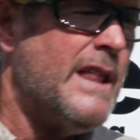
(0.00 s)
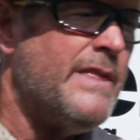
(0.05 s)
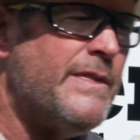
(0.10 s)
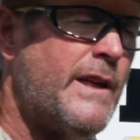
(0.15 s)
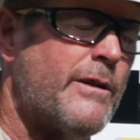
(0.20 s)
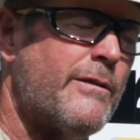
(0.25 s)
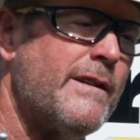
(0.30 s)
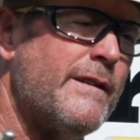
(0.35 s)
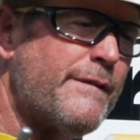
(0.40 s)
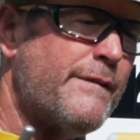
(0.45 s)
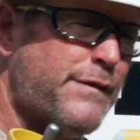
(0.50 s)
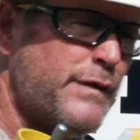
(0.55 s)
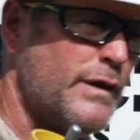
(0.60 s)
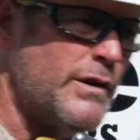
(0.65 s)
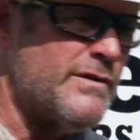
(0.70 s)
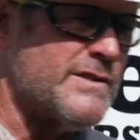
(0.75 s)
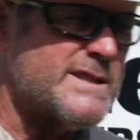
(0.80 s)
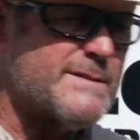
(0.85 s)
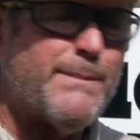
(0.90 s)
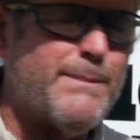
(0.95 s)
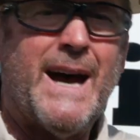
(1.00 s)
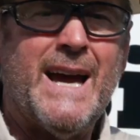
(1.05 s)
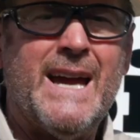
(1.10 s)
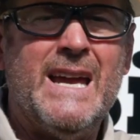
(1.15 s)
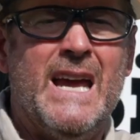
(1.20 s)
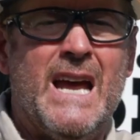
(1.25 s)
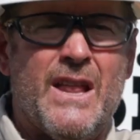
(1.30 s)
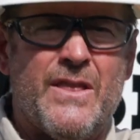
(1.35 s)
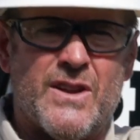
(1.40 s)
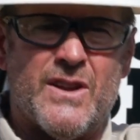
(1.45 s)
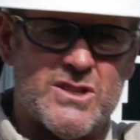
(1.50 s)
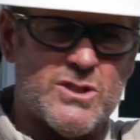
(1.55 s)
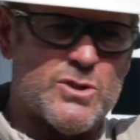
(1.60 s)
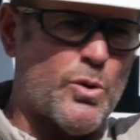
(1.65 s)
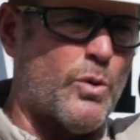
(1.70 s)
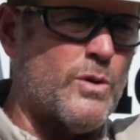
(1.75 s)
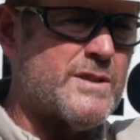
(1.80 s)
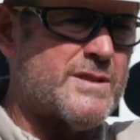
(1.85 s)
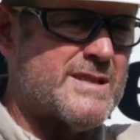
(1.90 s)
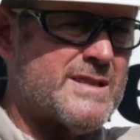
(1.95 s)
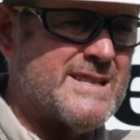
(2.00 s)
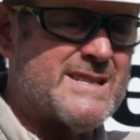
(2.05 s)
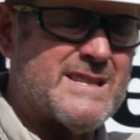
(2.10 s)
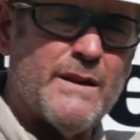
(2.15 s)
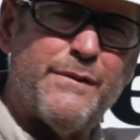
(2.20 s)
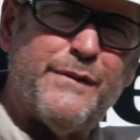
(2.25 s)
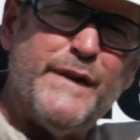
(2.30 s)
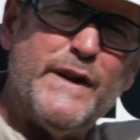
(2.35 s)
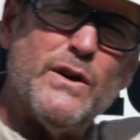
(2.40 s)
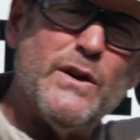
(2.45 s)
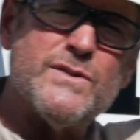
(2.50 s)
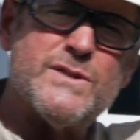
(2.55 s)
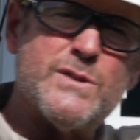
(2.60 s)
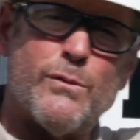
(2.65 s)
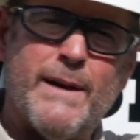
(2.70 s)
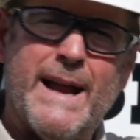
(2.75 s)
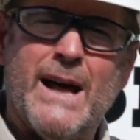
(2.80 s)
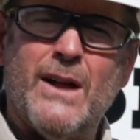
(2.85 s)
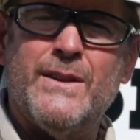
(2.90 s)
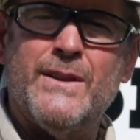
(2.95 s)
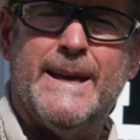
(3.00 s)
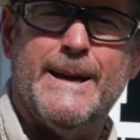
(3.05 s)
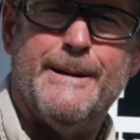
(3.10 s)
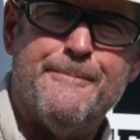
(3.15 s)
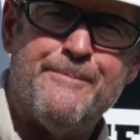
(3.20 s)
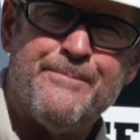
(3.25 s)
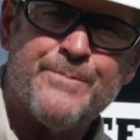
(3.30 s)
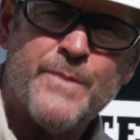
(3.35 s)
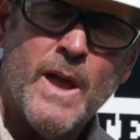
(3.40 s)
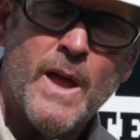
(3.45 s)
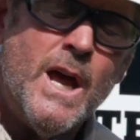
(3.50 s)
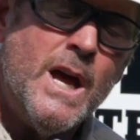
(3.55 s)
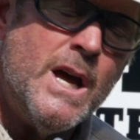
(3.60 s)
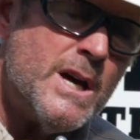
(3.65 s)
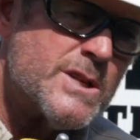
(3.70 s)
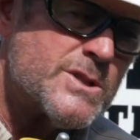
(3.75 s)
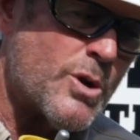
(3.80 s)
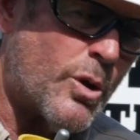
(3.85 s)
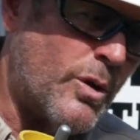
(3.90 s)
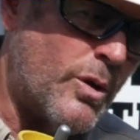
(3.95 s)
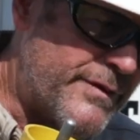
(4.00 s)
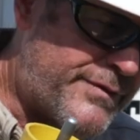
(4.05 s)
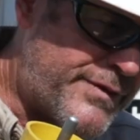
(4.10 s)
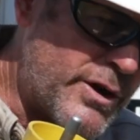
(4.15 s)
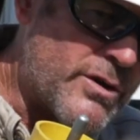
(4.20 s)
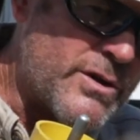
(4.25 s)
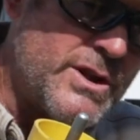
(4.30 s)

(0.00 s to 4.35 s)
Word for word: they're influenced by the sources, the fields around them. So if you're